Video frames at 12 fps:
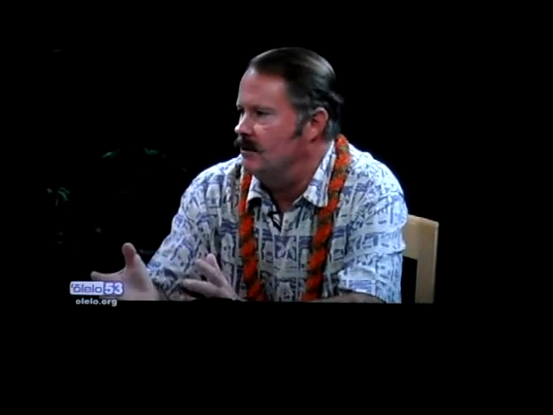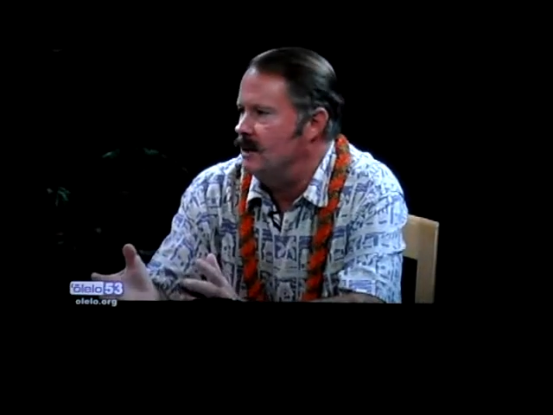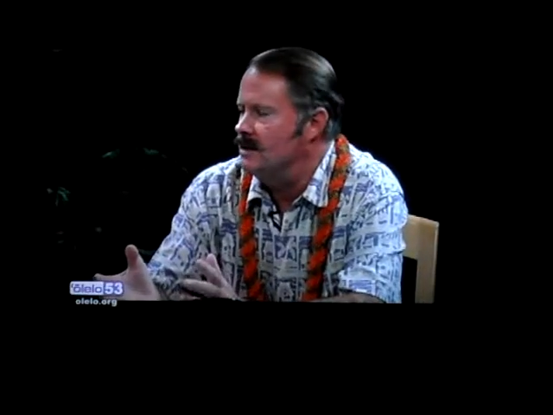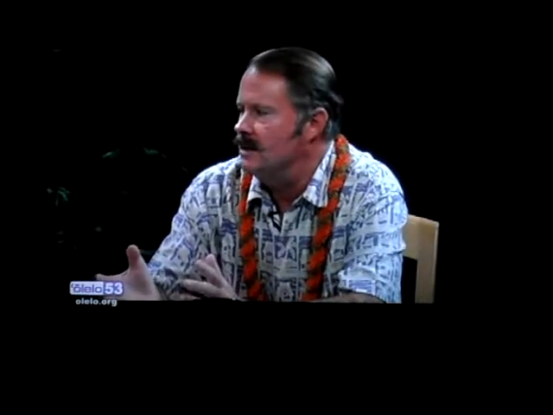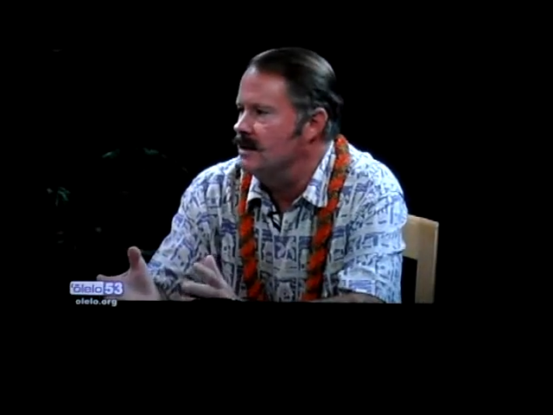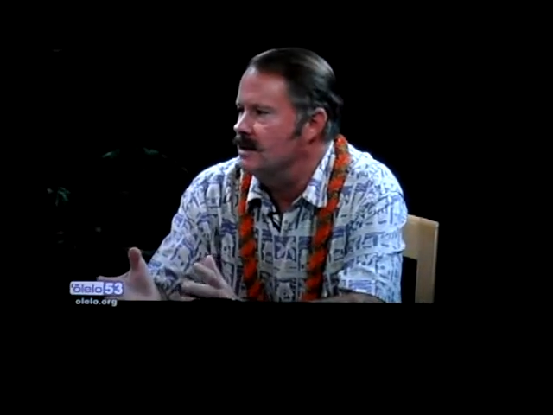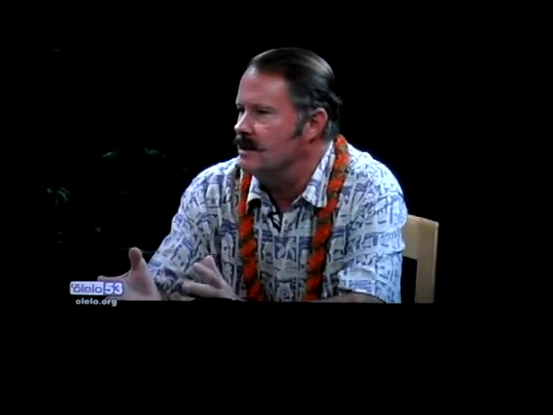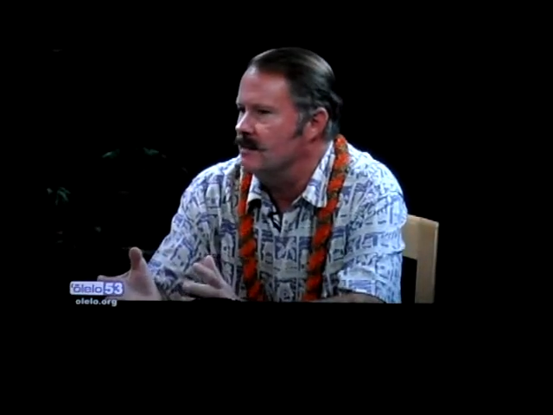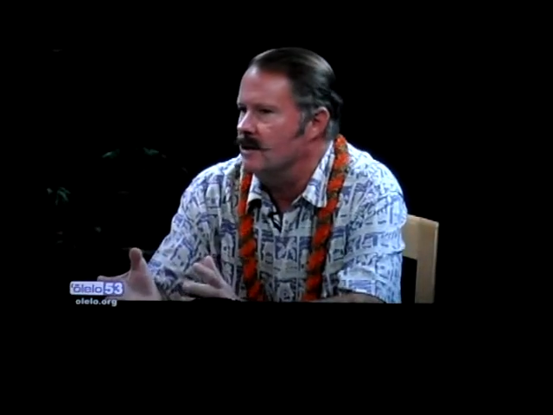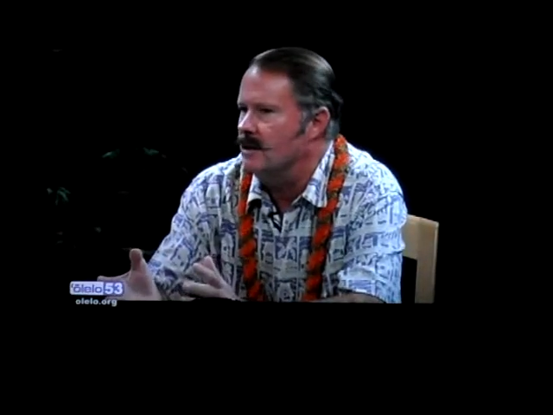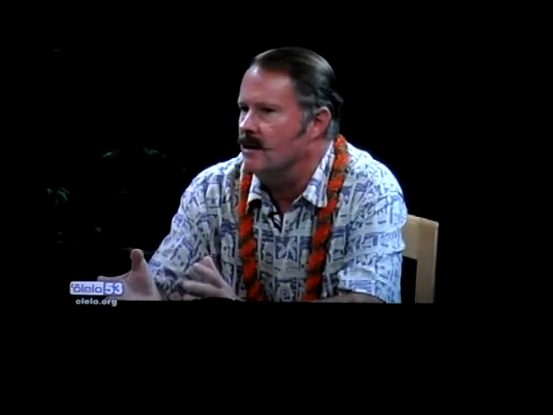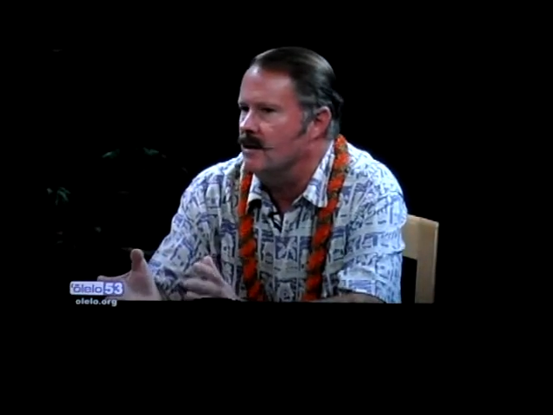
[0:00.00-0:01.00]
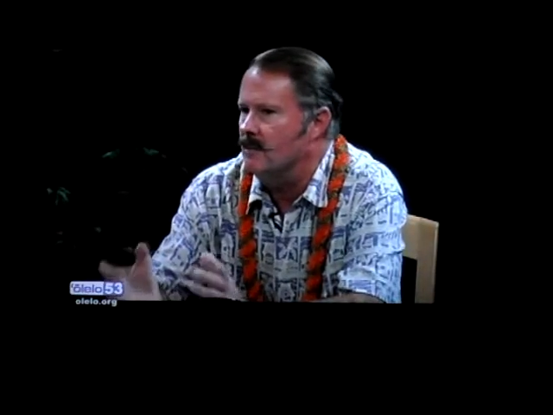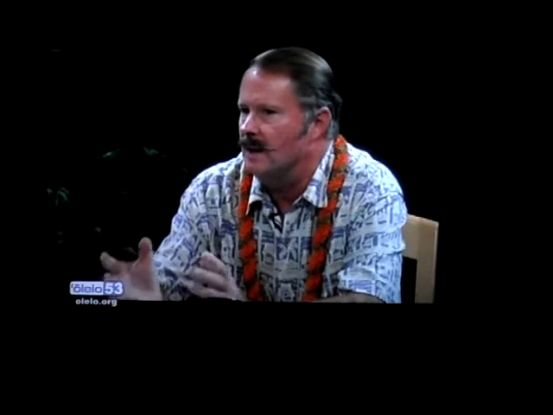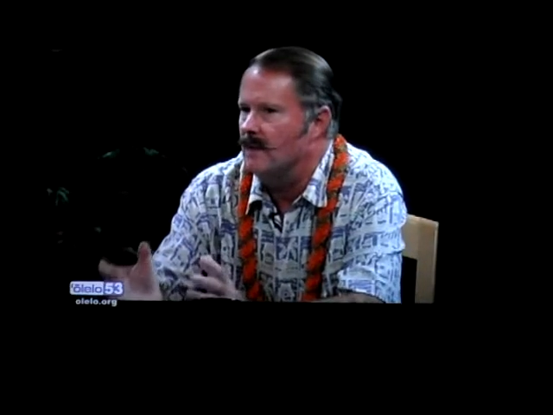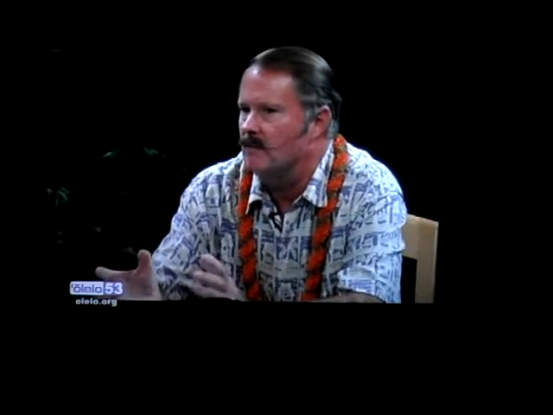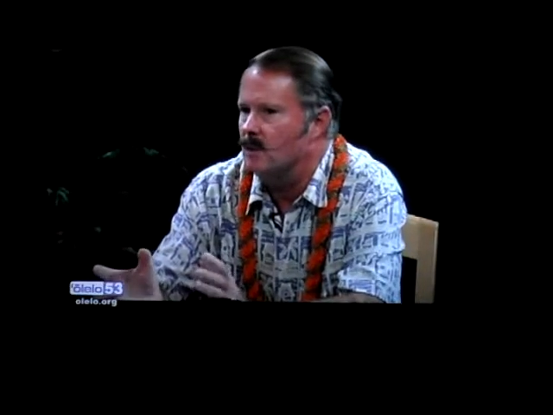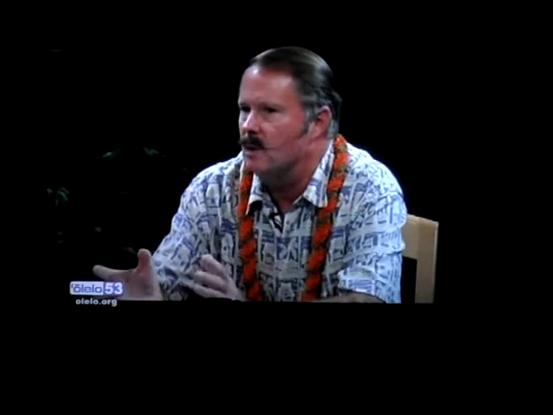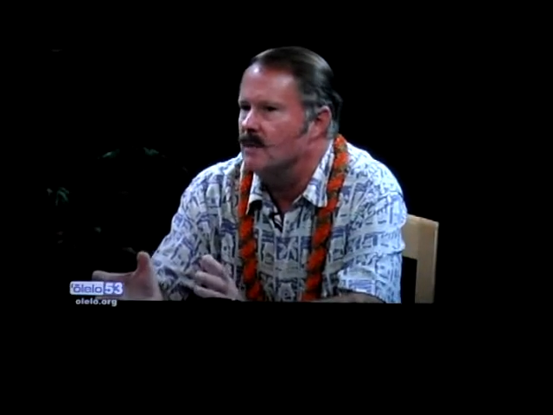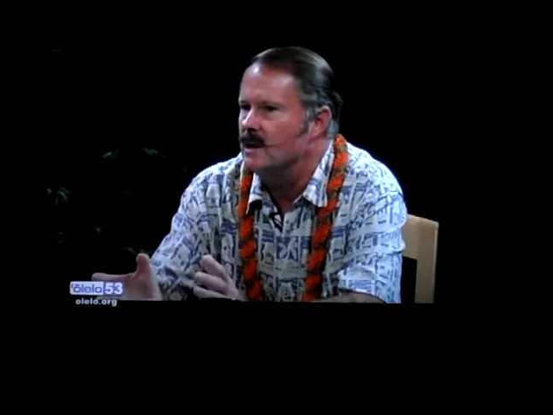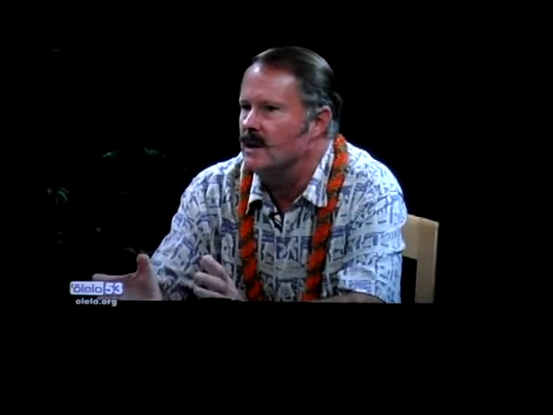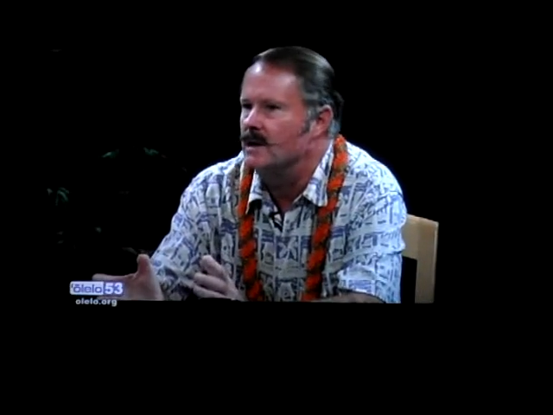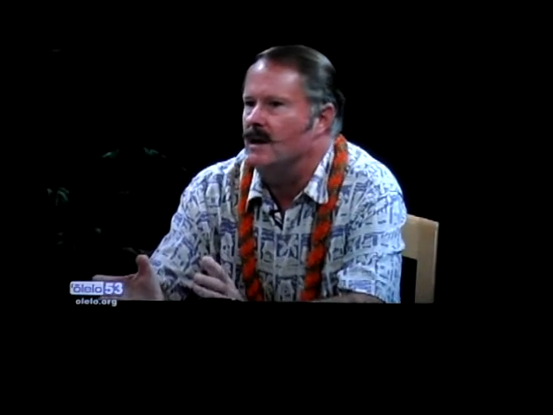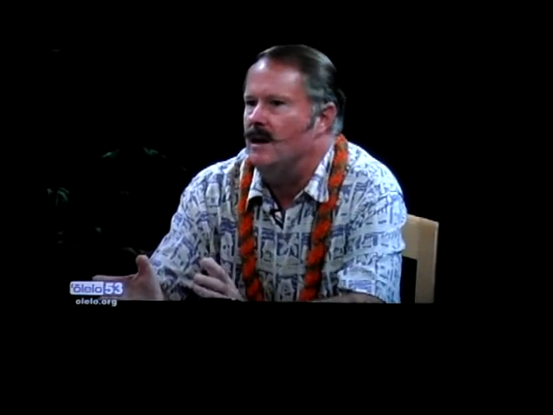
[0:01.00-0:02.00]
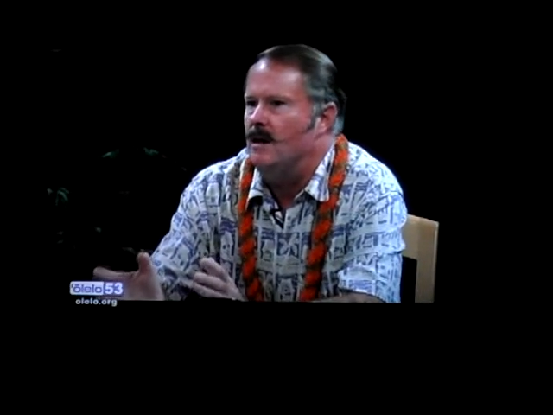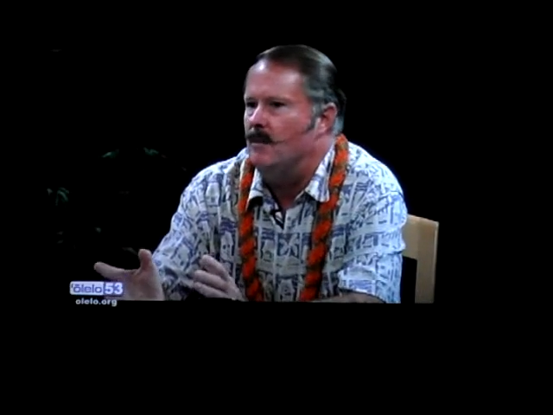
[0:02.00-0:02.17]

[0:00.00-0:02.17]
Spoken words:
residents up there and permanent